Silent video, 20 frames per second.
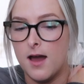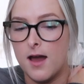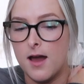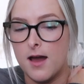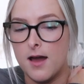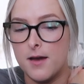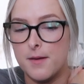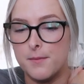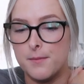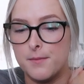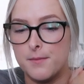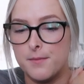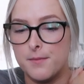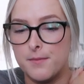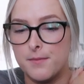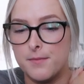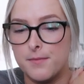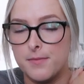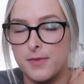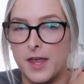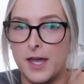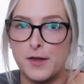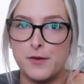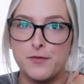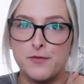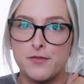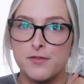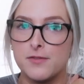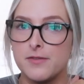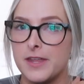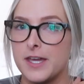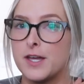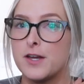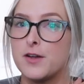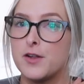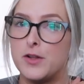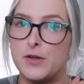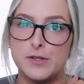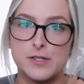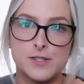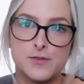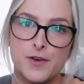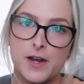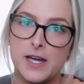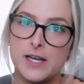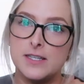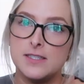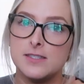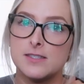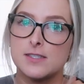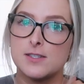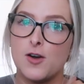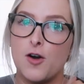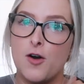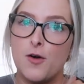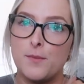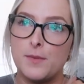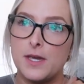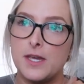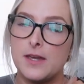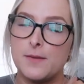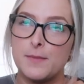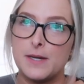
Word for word: um, life, like close friends call me,